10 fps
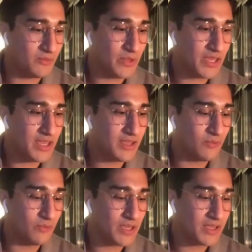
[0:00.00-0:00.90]

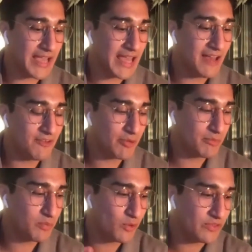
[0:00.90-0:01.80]
we have a
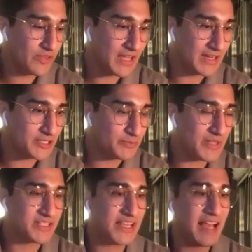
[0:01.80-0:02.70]
report that
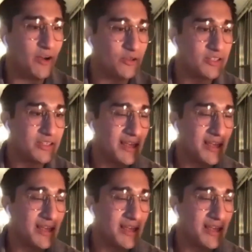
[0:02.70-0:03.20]
spits out